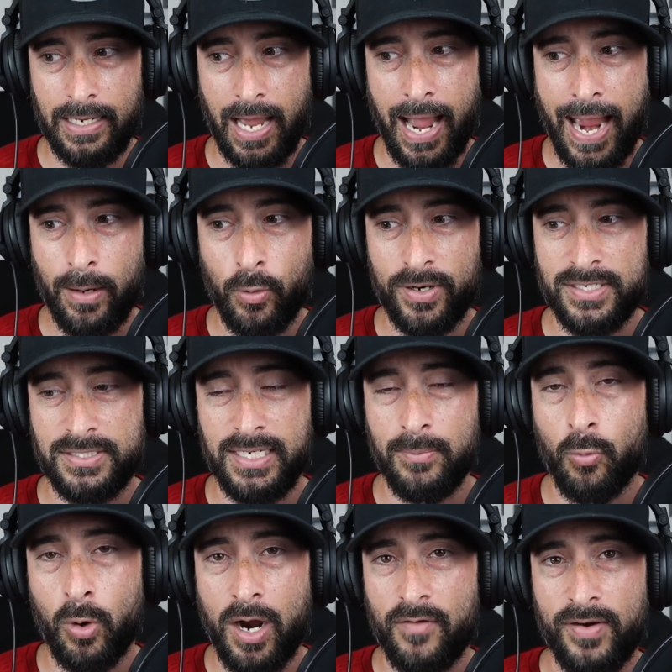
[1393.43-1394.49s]
I want to see
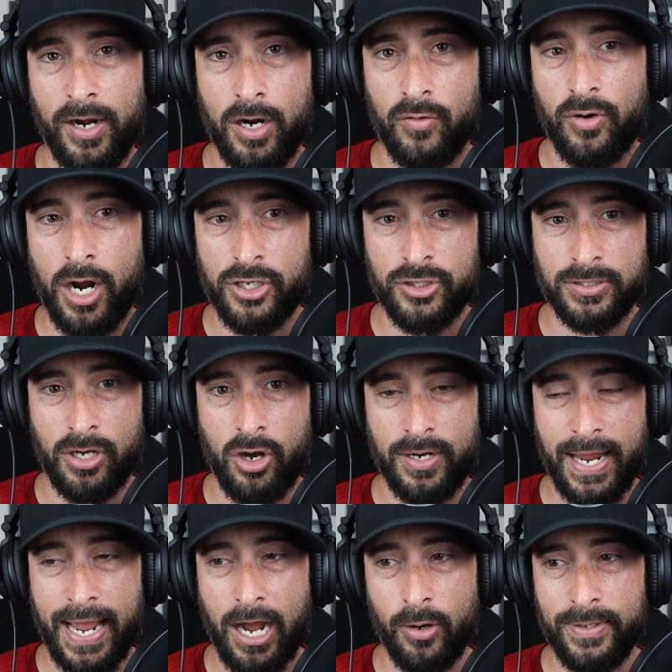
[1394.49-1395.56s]
more of Aaron Rodgers
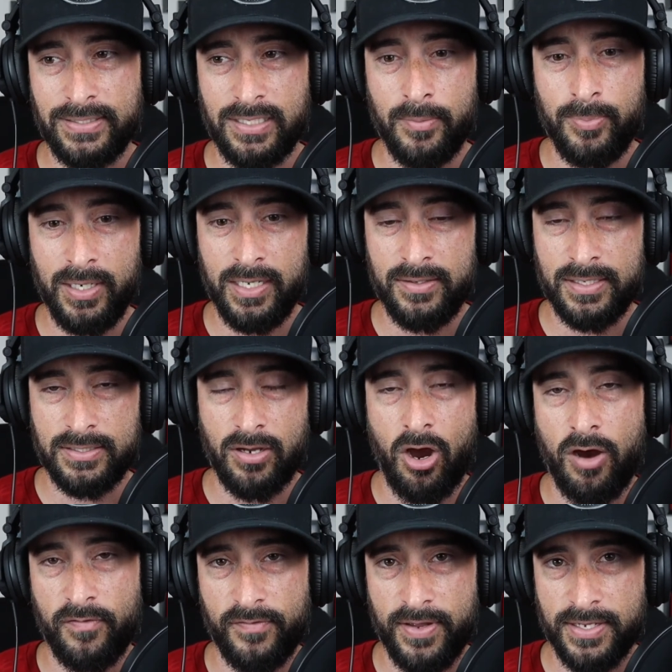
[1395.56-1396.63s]
on how he's going to be in this
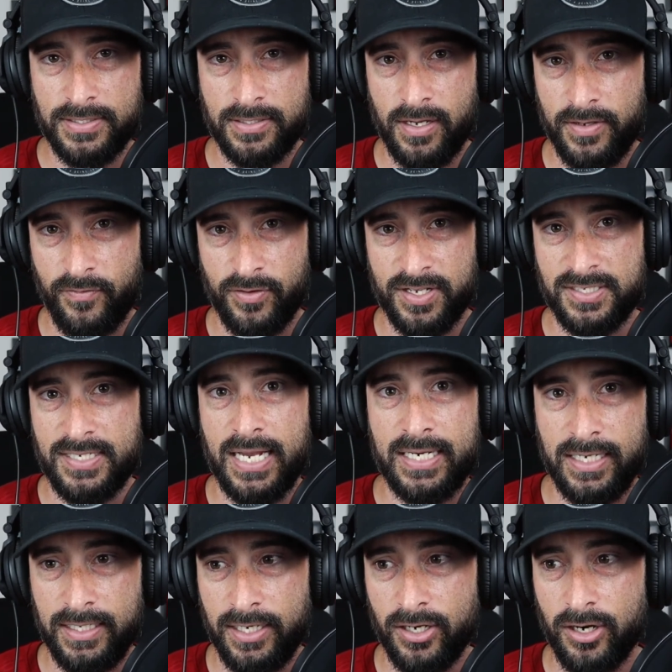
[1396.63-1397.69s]
offense for the
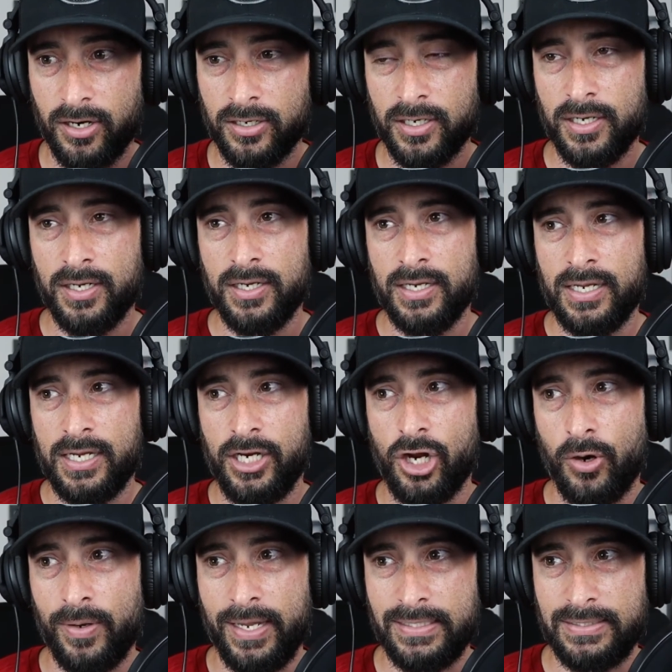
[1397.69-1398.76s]
second year.
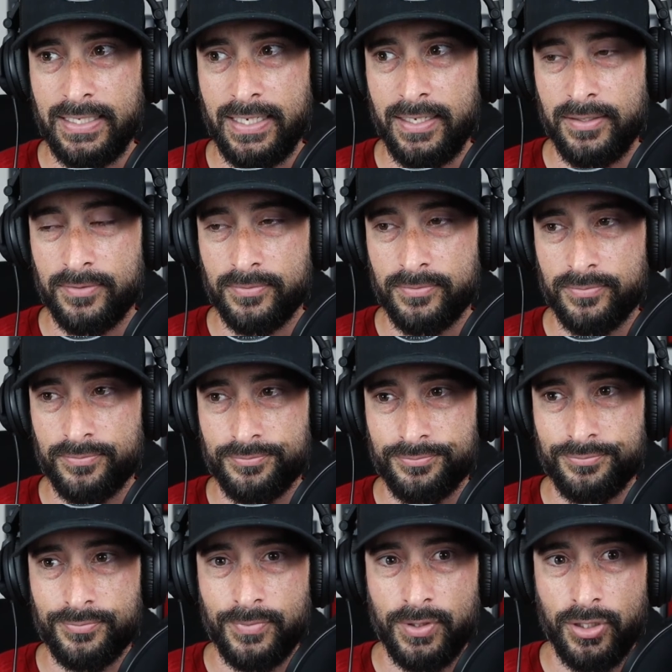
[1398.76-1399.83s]
Is he
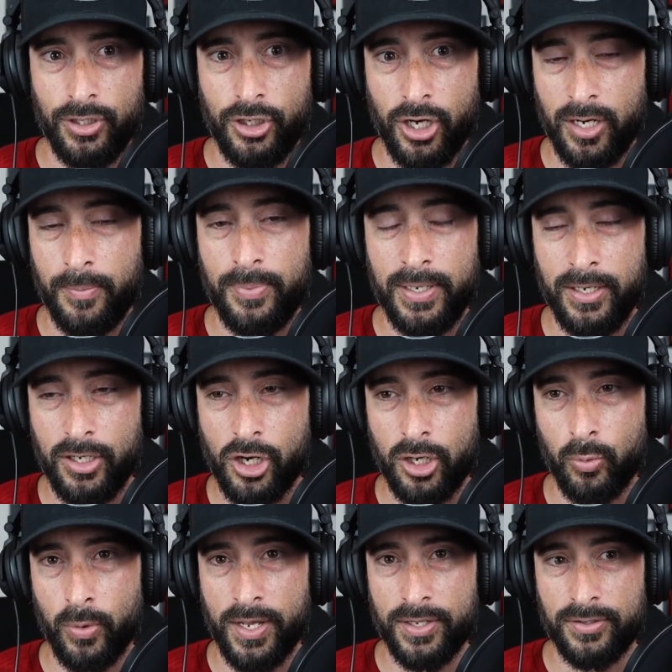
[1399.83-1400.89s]
going to be
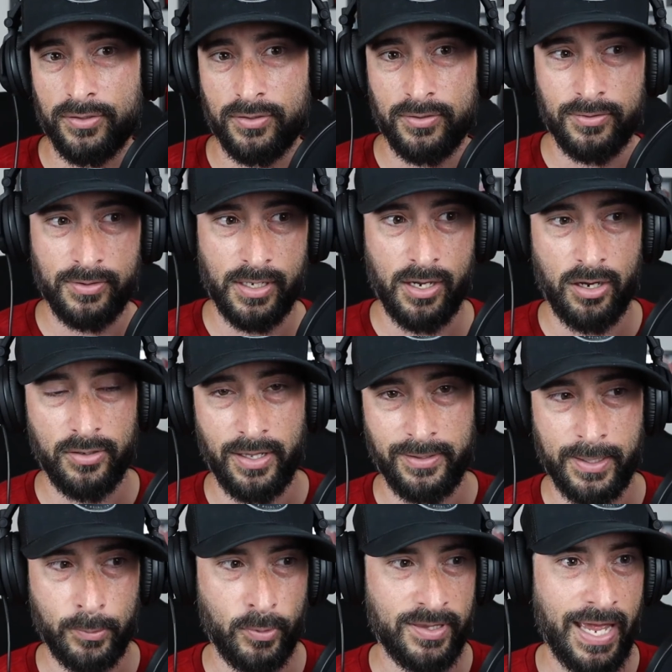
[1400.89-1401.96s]
good with
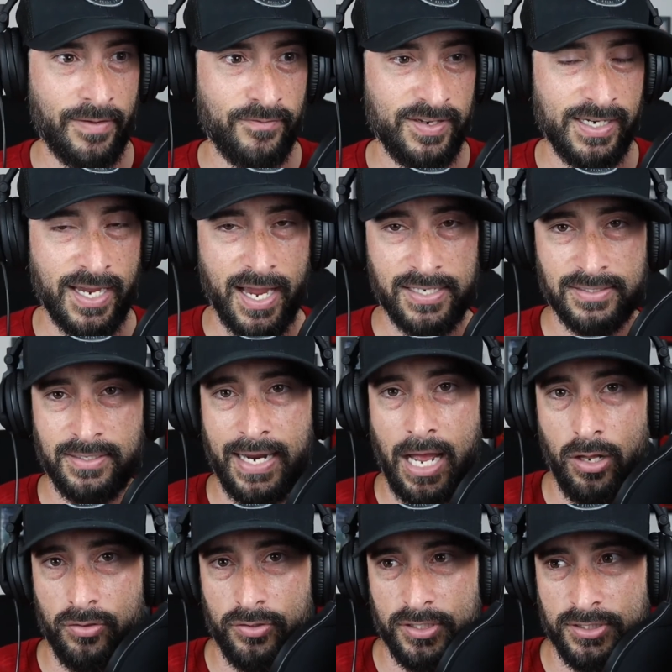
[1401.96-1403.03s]
MVS and
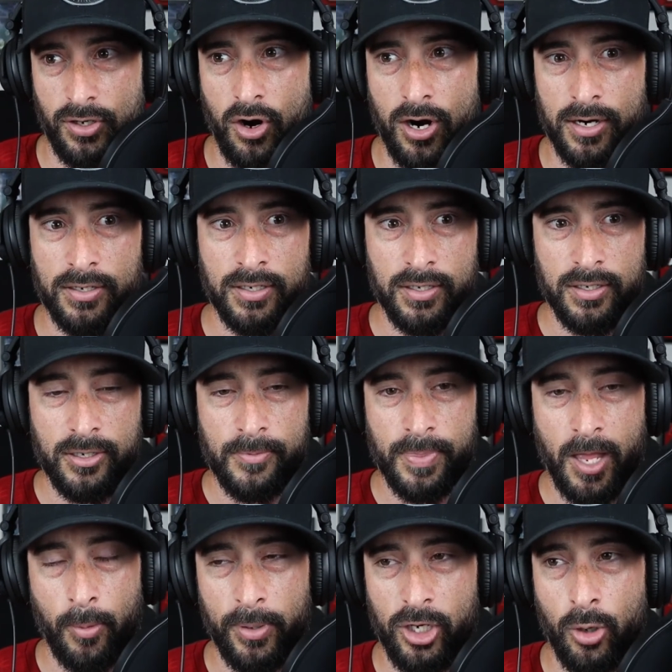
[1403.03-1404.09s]
Allen Lazard?
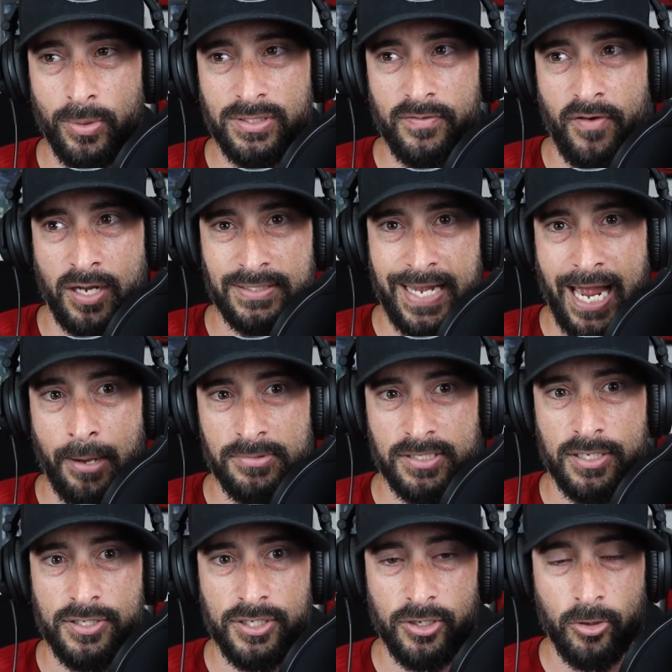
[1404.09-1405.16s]
Now, we know what Devontae Adams
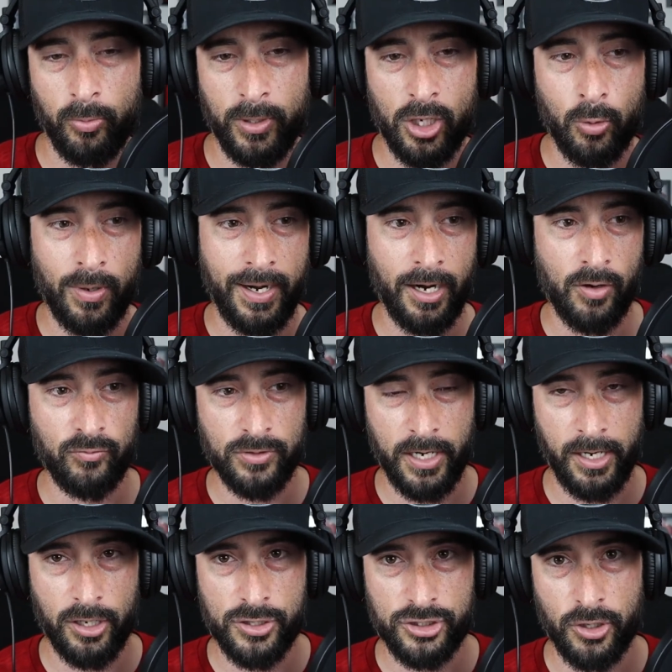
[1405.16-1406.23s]
can do. We know what
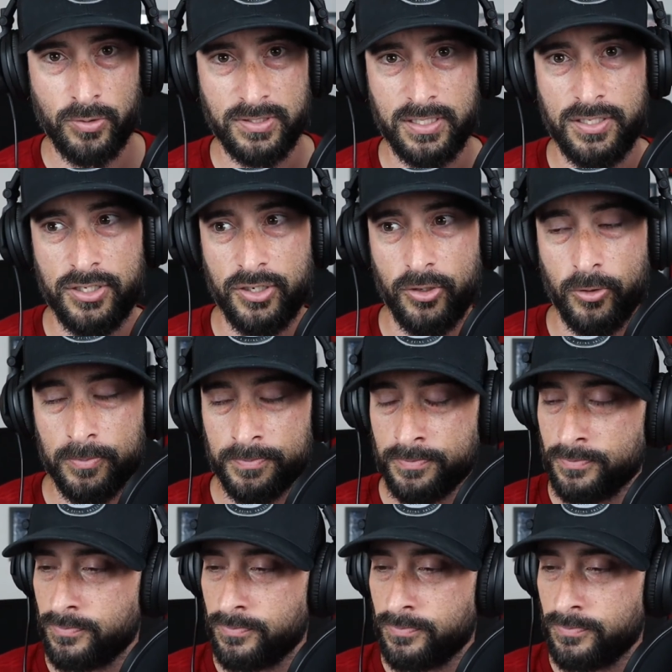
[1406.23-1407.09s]
Aaron Jones can do.